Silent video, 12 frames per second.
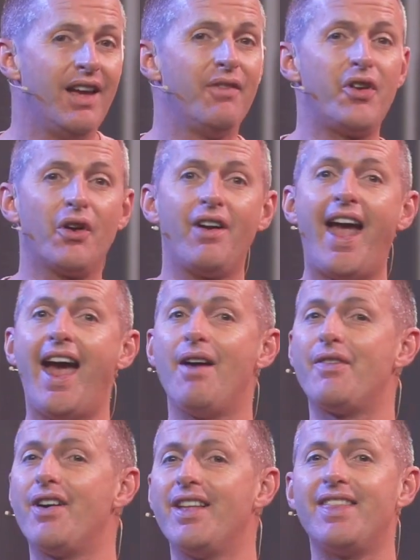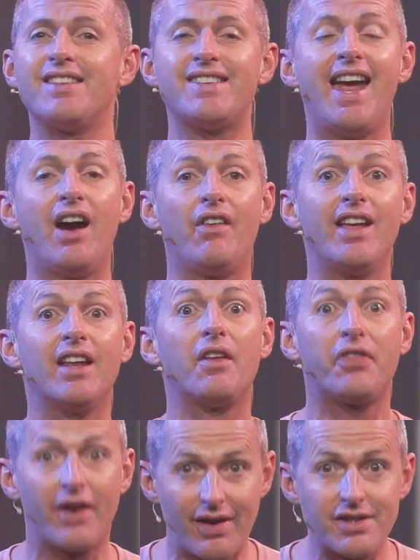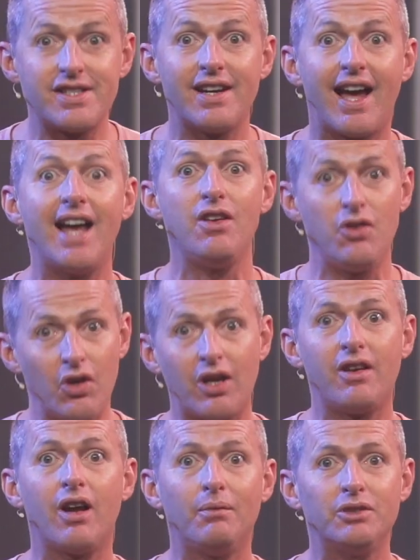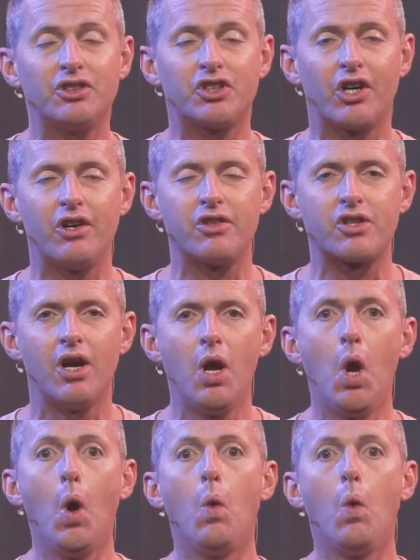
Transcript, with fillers: If you're ever in this area on a Thursday night, you can come to church